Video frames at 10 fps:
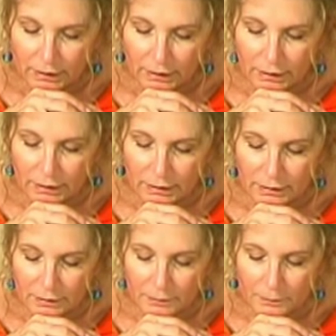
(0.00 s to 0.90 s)

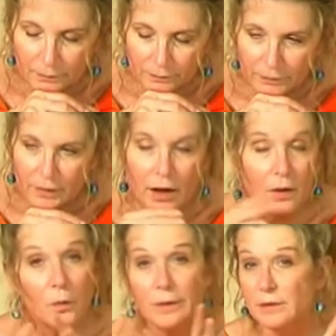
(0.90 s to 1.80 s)
Um, I
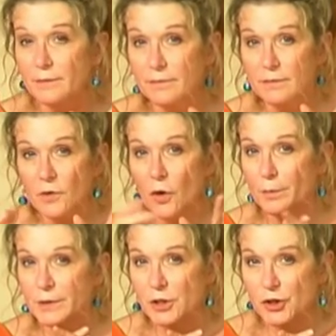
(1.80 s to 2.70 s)
won a
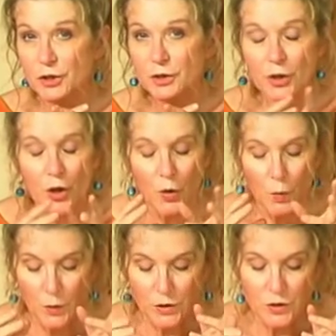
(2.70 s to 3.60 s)
competition,
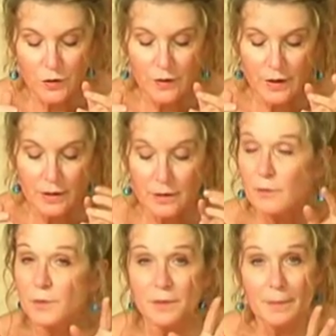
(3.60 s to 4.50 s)
which then it was a